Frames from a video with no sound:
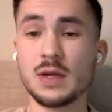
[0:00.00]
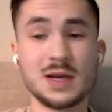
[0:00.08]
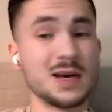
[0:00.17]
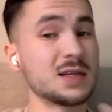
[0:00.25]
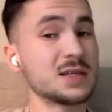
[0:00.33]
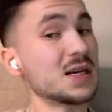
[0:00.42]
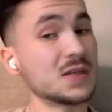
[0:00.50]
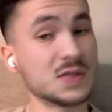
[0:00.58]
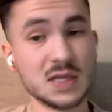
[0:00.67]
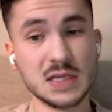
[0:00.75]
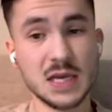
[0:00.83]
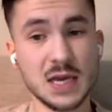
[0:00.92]
When it kind of
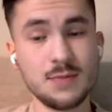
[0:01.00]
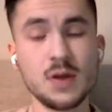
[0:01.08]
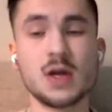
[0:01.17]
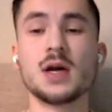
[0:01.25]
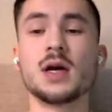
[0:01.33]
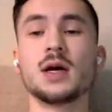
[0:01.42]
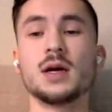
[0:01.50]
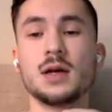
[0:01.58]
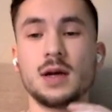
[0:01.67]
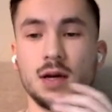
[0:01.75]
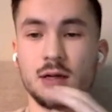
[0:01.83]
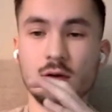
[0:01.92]
sounds the same,
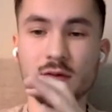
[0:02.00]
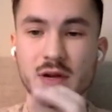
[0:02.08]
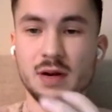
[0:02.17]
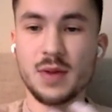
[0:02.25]
I know mm-hmm.